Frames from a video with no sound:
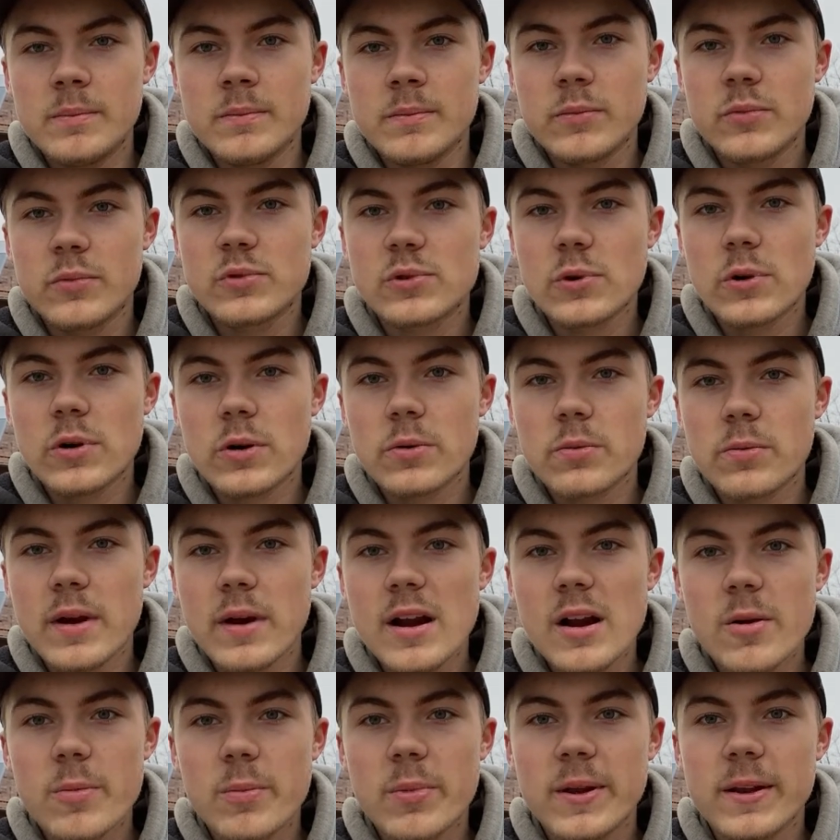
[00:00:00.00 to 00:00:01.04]
sort of
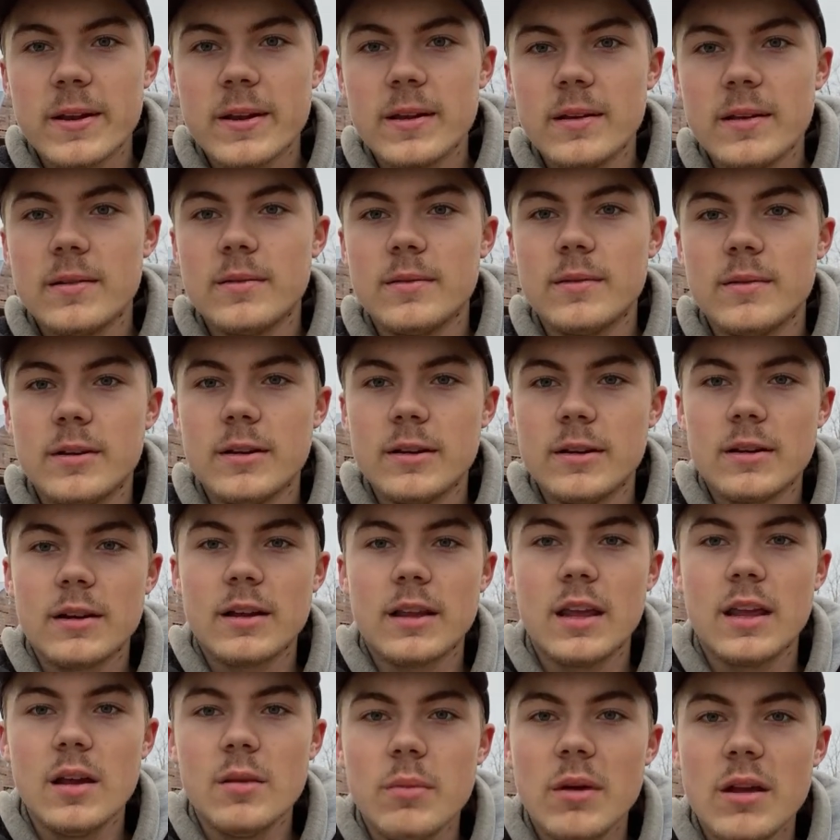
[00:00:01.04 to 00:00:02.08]
rare, but I
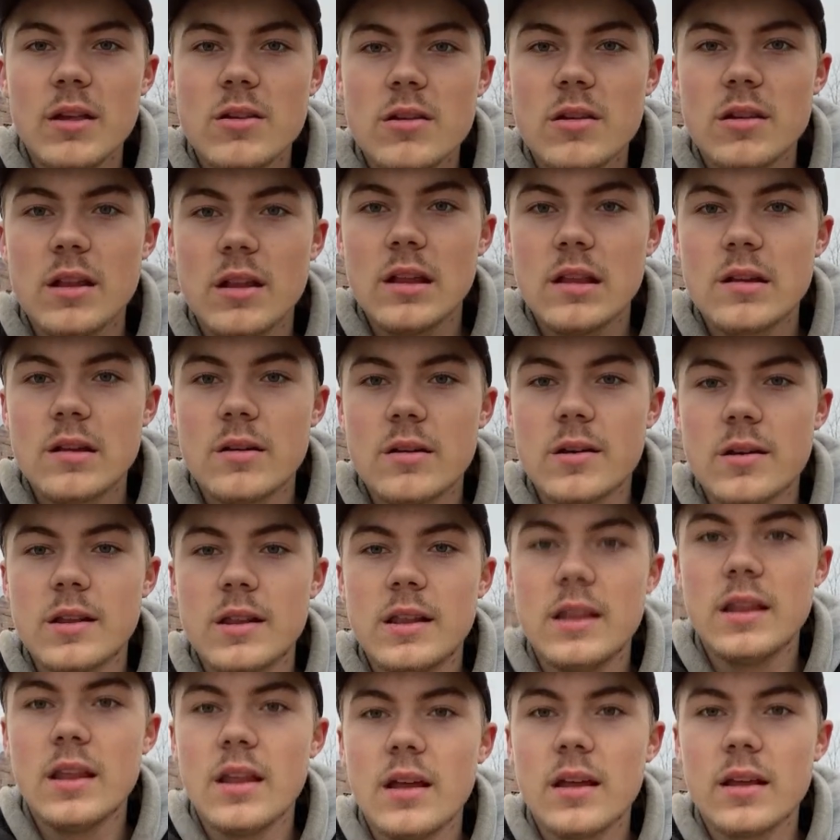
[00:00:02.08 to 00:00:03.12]
can't imagine that
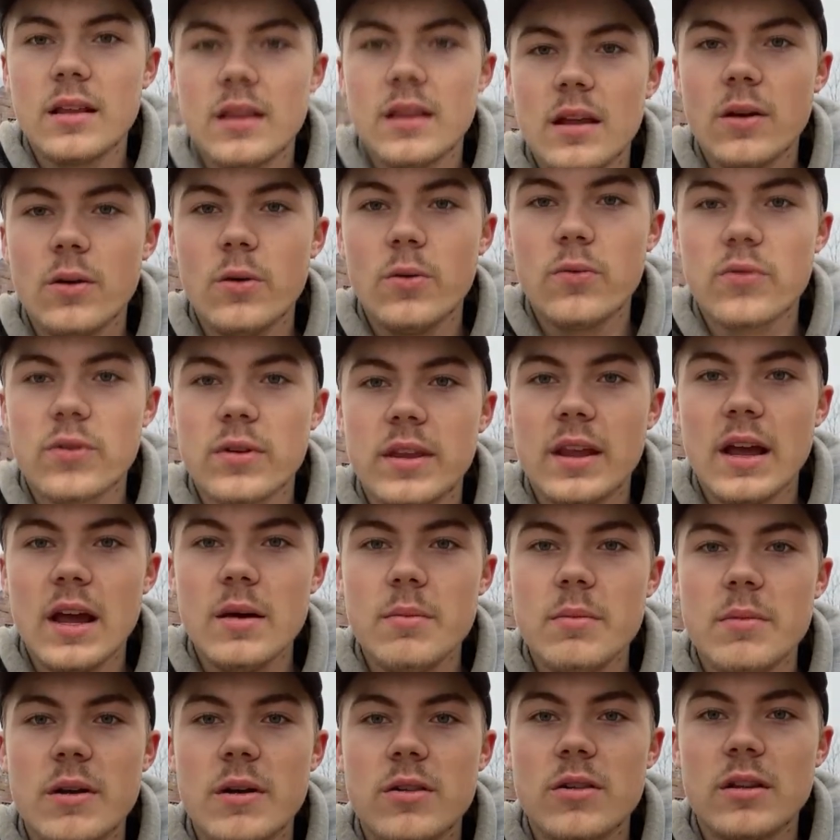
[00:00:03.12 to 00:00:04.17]
they go for that
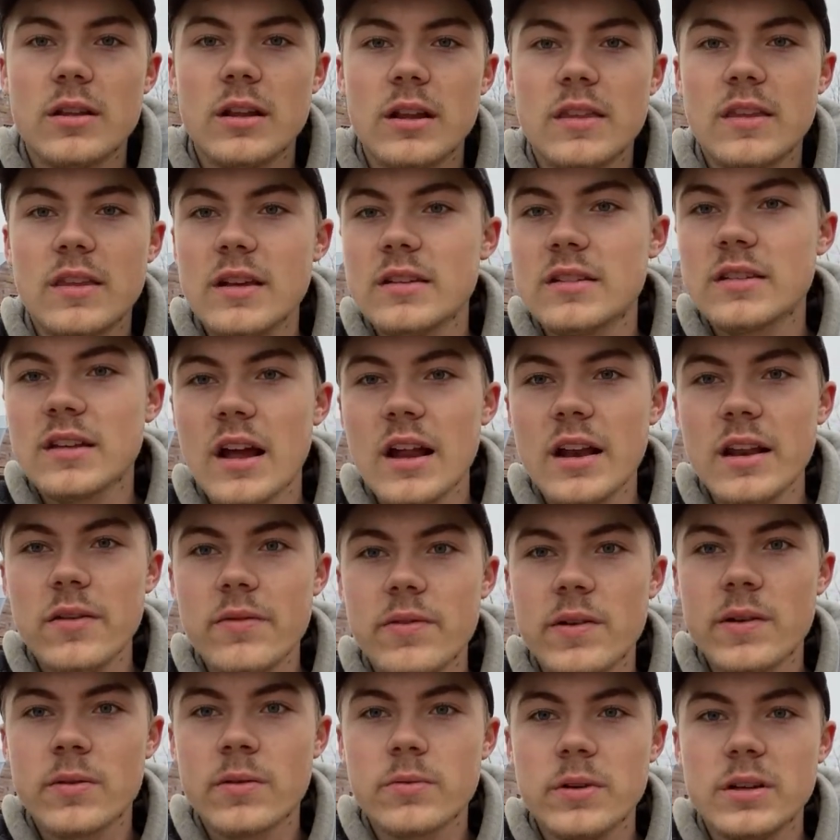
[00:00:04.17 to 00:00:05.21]
much. And the thing's not
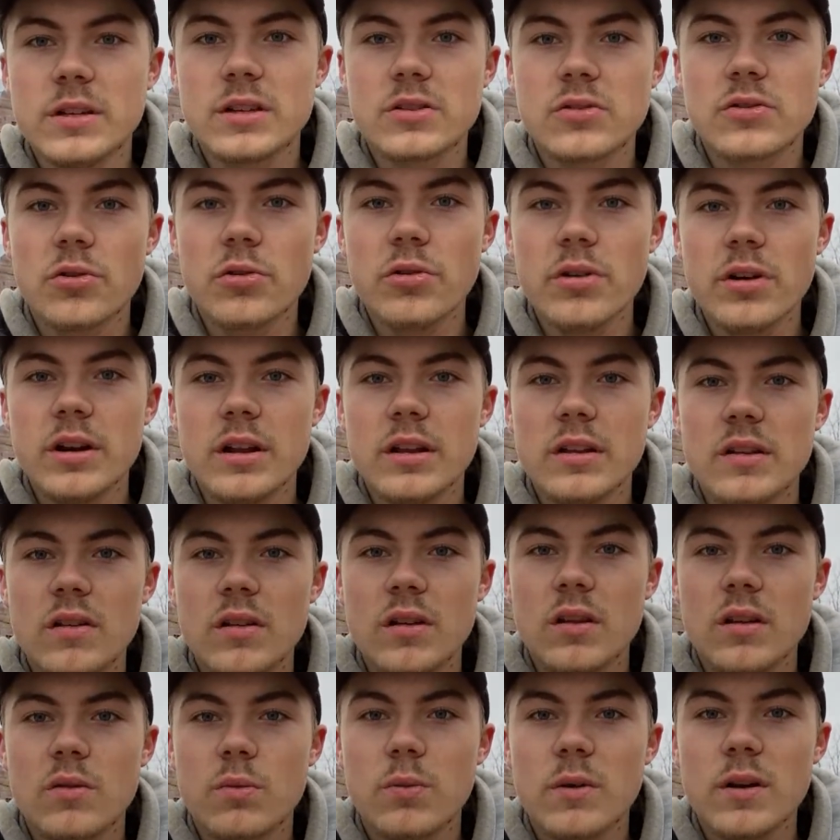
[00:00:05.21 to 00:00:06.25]
even restored. It's in
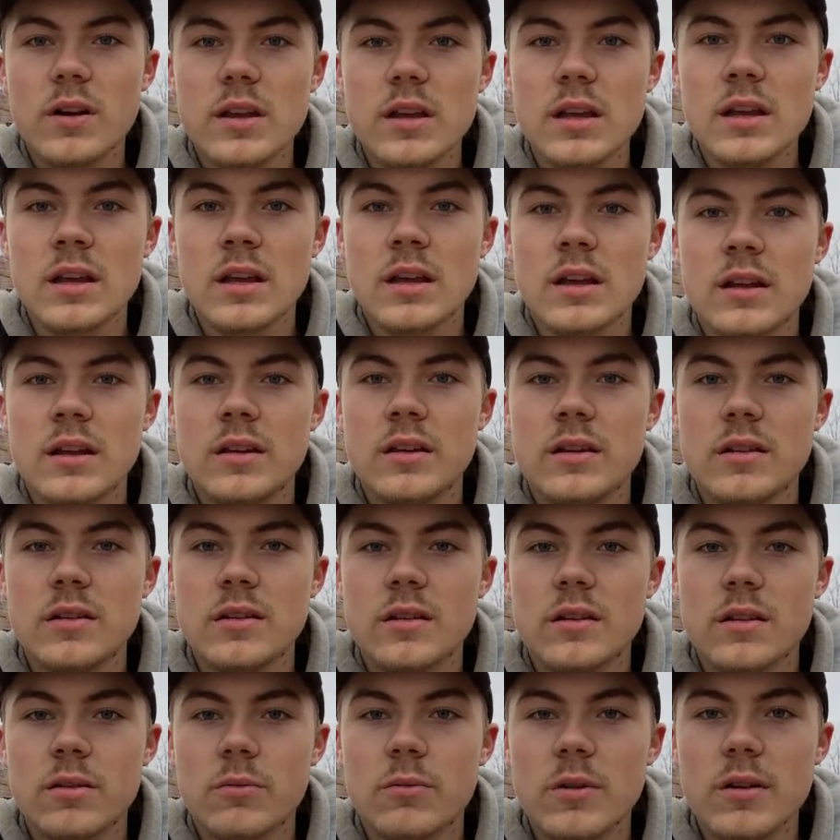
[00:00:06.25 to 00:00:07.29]
its working
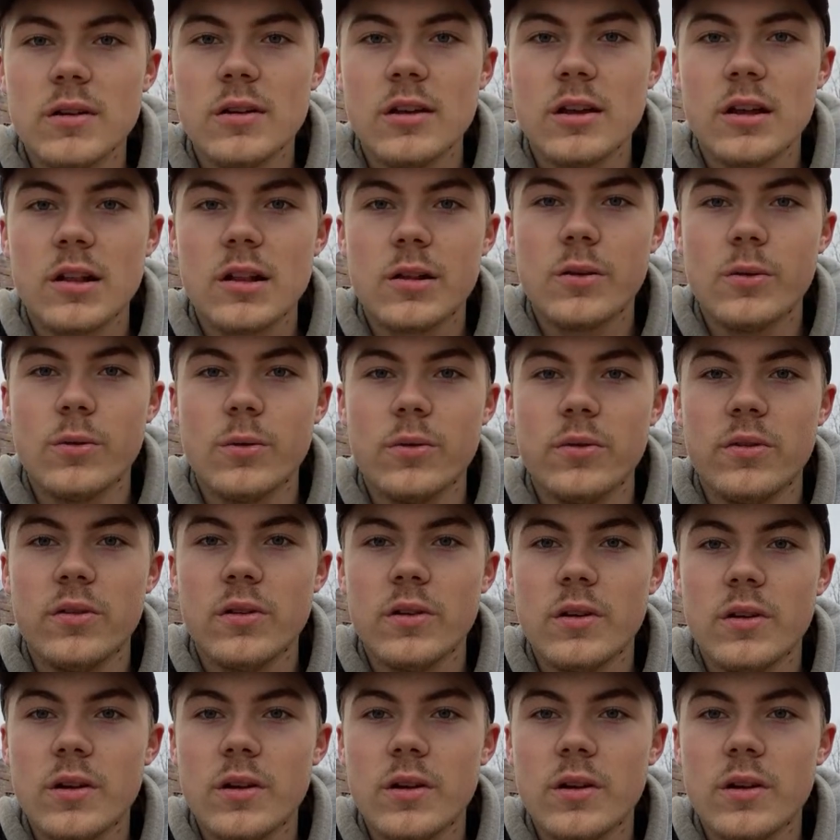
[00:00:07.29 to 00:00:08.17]
clothes.